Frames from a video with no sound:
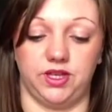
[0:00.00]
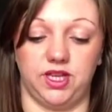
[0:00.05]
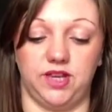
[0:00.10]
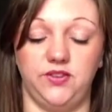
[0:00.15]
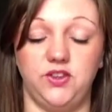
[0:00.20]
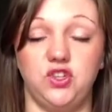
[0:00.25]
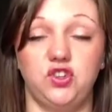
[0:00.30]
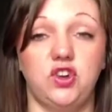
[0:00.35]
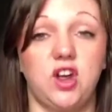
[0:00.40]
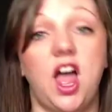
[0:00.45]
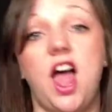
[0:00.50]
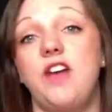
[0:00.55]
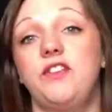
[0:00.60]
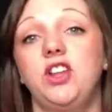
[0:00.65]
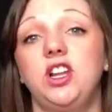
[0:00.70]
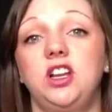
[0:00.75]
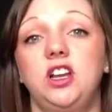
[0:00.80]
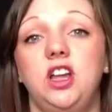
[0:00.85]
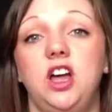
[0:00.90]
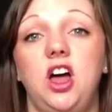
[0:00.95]
if you
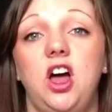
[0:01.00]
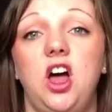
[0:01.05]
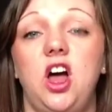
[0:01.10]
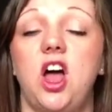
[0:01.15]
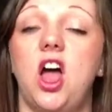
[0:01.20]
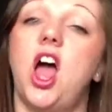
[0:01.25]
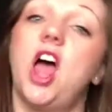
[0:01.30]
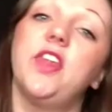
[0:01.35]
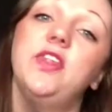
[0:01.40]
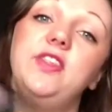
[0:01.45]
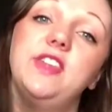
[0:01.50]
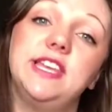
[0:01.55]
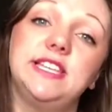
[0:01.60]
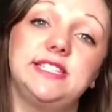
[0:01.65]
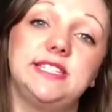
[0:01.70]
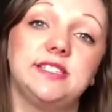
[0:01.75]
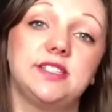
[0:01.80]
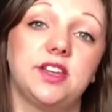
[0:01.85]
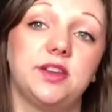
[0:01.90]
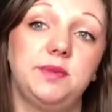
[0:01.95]
travel a lot and
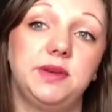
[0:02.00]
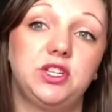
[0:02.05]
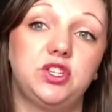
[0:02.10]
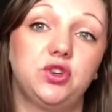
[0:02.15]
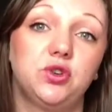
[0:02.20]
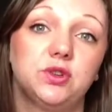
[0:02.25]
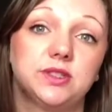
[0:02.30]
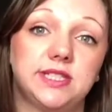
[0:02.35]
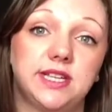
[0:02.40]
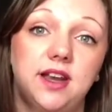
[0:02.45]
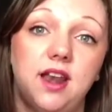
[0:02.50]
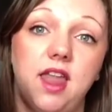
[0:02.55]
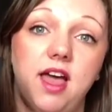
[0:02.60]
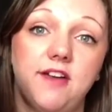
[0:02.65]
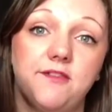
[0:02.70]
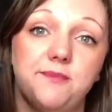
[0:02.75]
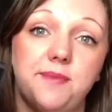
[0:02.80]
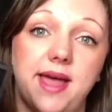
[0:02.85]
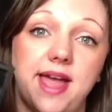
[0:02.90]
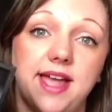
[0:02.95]
this is going to be chucked in a lot
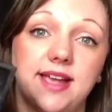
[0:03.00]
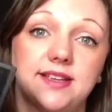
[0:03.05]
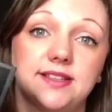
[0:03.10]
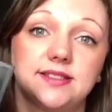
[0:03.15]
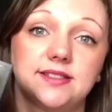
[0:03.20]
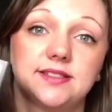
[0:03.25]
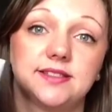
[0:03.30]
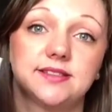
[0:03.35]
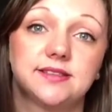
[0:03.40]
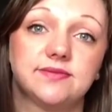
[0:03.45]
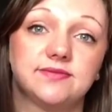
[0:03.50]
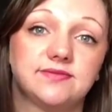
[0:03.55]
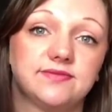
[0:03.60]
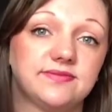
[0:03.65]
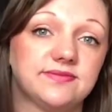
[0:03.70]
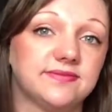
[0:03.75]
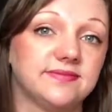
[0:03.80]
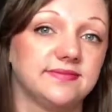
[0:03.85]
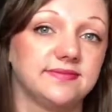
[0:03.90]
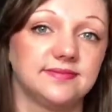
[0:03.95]
of bags,
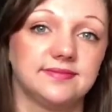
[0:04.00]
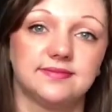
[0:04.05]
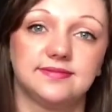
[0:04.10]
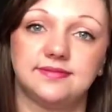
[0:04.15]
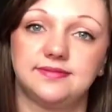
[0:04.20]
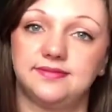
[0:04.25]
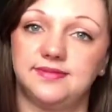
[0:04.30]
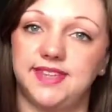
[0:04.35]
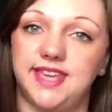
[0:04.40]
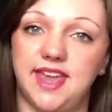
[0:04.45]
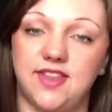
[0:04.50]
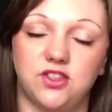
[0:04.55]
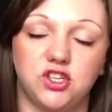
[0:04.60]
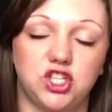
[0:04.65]
get the